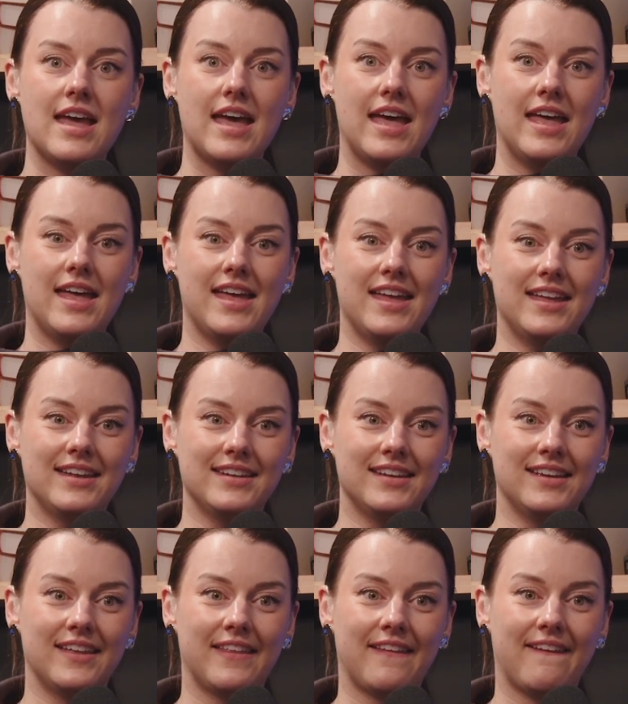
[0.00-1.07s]
And
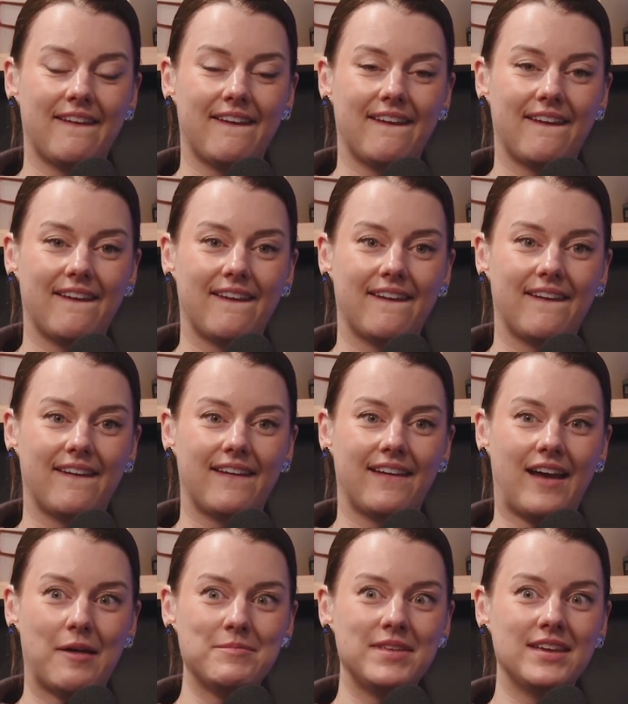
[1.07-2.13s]

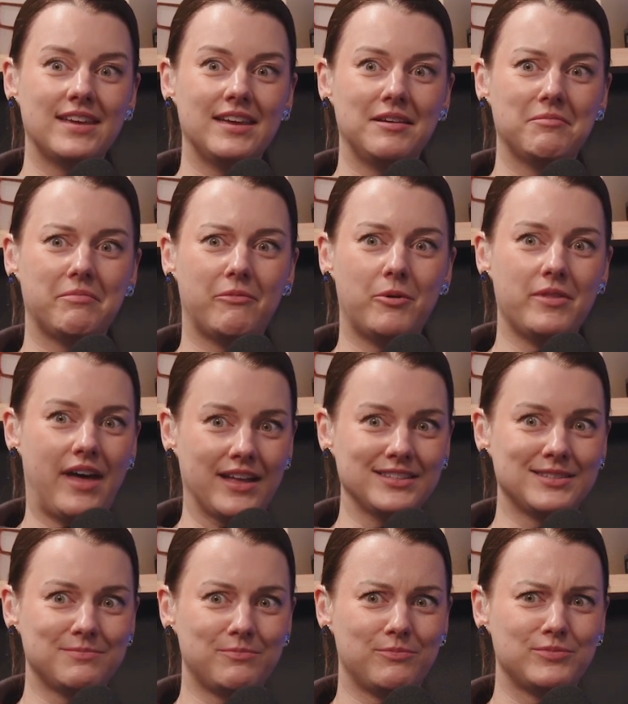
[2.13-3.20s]
I'm thinking, well,
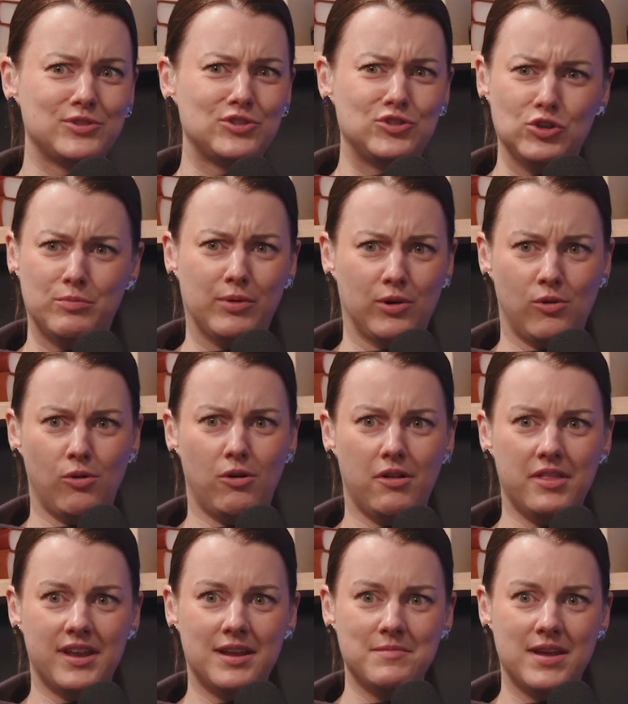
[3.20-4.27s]
that's super cool
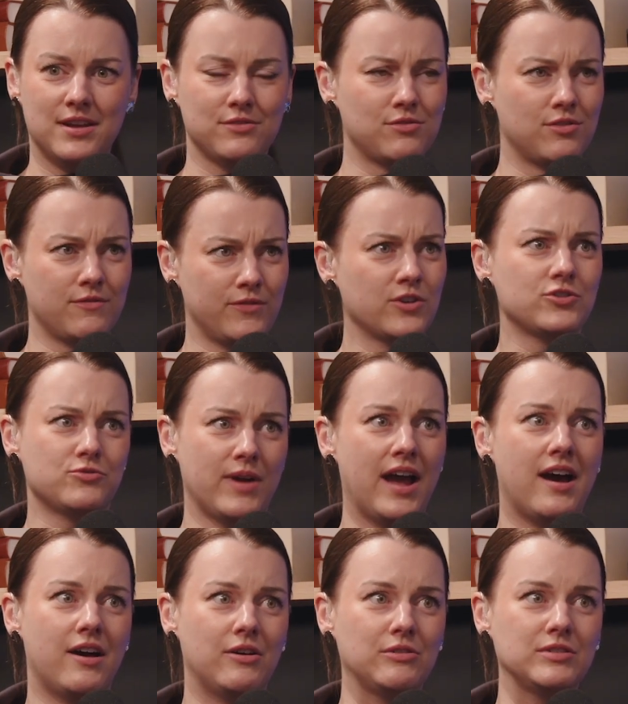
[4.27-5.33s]
that I made it through the first
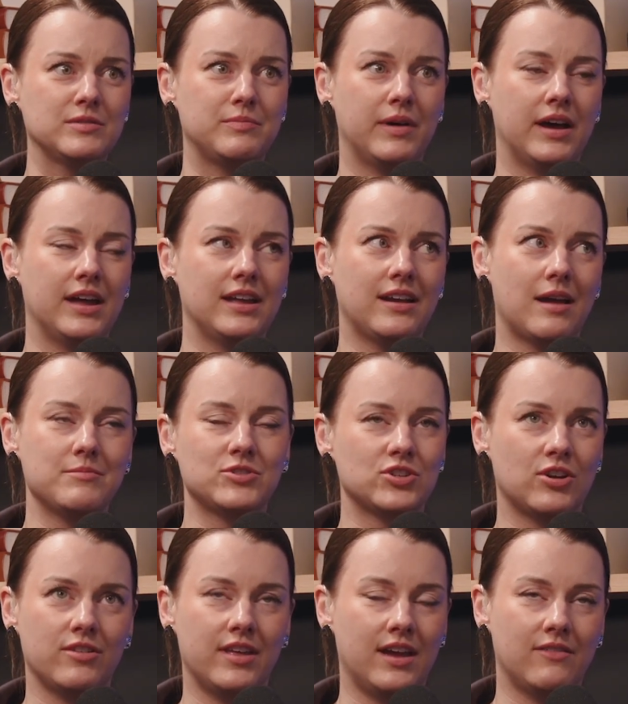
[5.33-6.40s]
round, but I'm
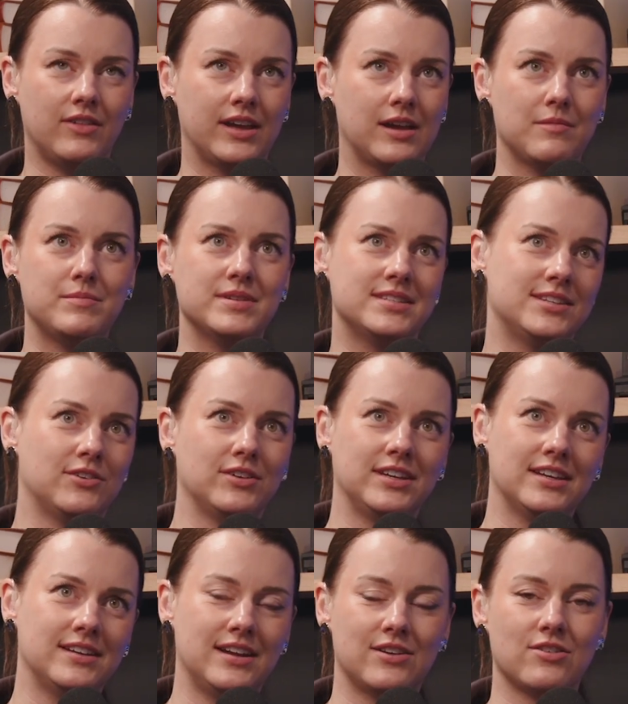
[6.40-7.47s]
sure they have like a
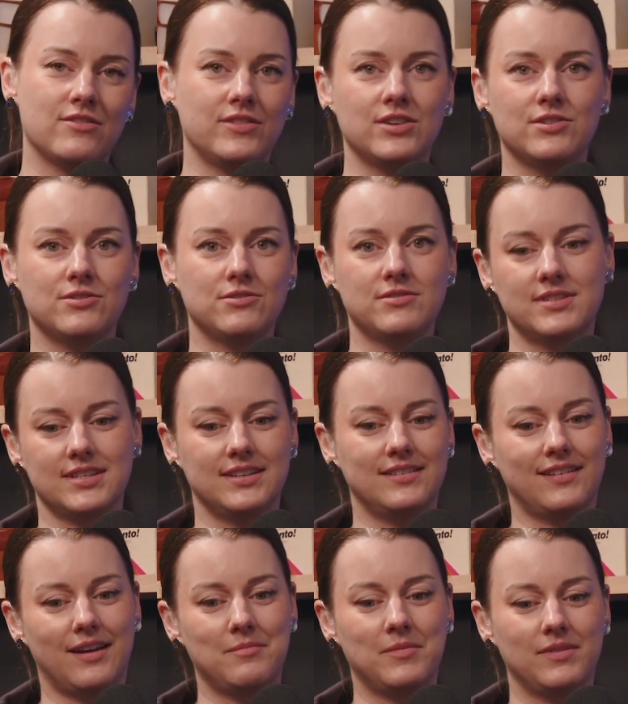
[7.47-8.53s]
bazillion interviews.
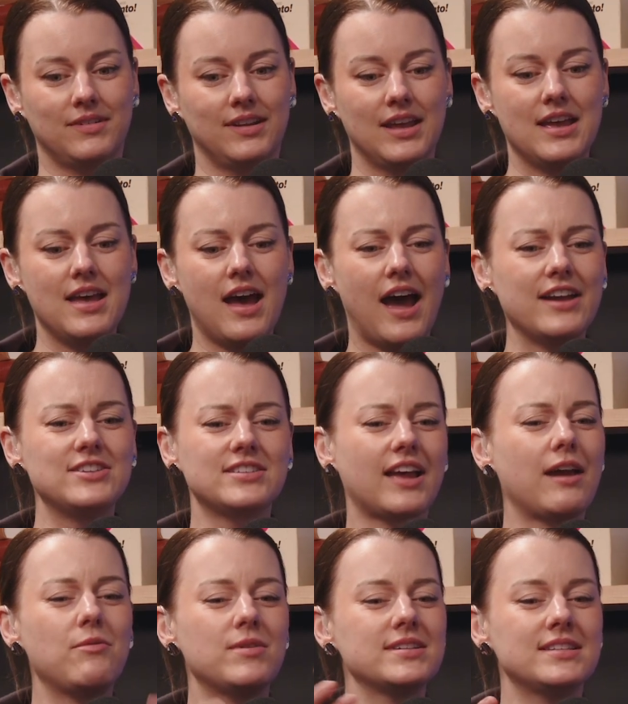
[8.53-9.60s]
And
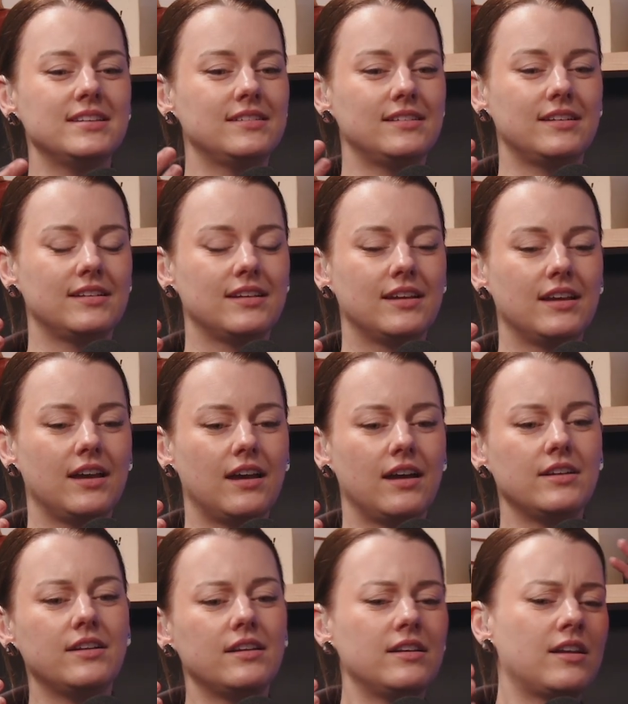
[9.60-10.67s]
I wasn't,
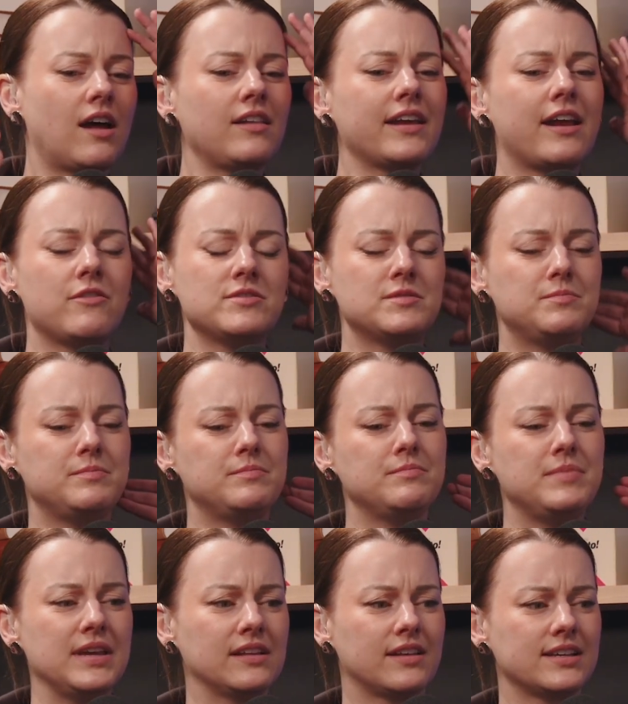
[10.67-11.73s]
not like I was
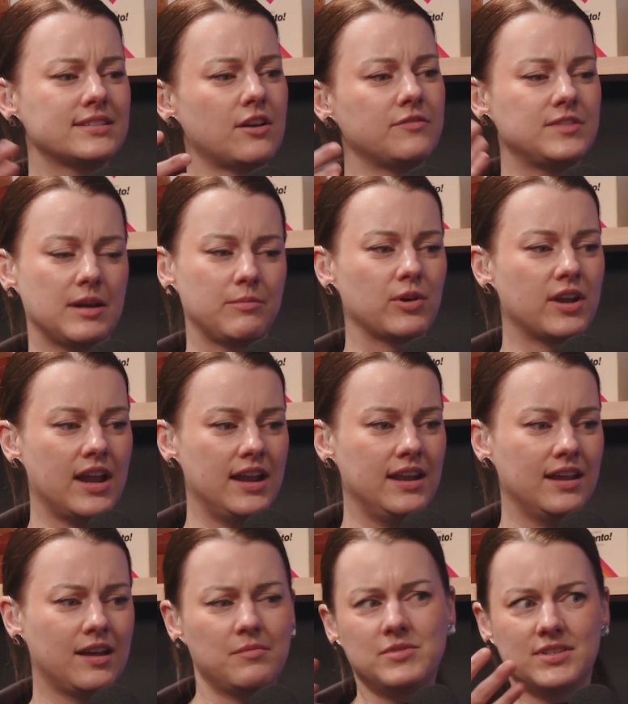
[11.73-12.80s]
being like
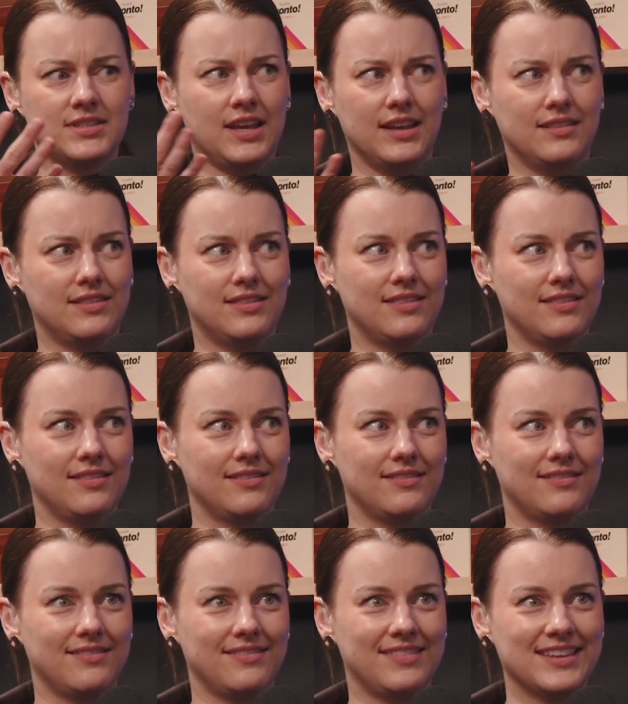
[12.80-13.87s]
self-deprecating. I'm just like,
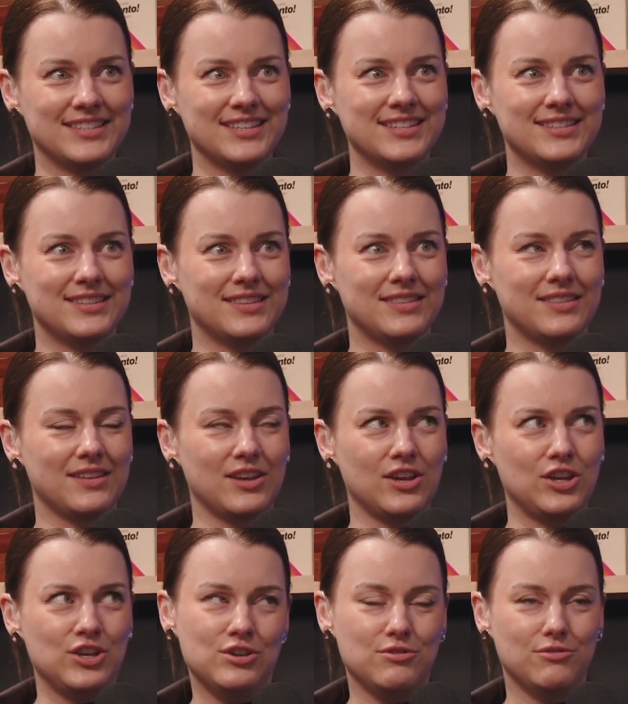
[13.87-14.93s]
this is
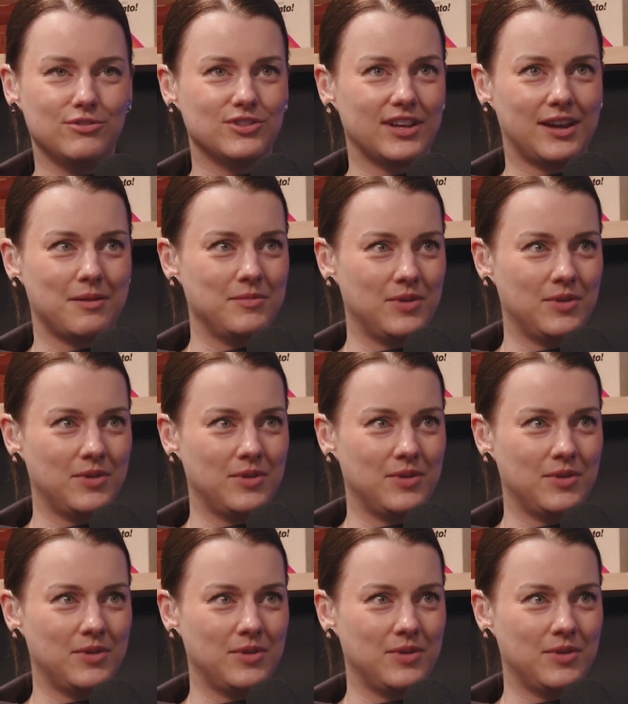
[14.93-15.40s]
huge. Like,